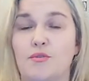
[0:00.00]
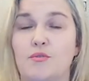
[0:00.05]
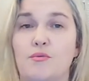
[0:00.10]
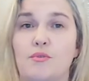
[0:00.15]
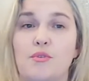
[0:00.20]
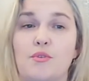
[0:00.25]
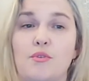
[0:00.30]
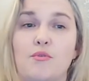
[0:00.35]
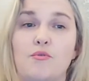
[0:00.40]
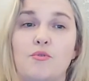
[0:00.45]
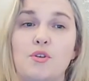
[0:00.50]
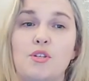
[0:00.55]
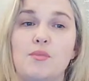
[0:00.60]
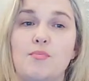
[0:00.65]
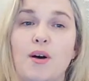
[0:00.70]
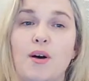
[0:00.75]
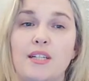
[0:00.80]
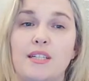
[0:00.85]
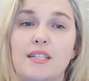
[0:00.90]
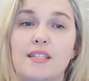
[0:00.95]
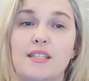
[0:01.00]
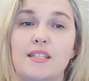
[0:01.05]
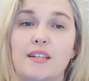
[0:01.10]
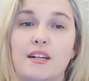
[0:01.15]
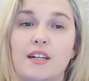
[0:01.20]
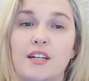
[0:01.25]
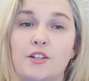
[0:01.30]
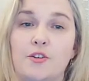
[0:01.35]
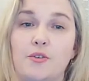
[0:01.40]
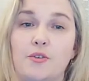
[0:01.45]
of the respondents
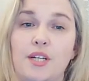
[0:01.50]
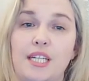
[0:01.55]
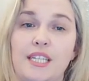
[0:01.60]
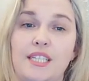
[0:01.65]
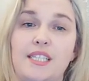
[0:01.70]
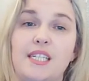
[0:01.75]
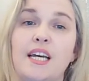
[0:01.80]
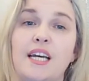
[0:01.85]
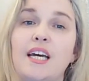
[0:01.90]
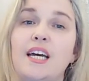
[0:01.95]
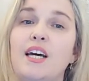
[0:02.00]
agreed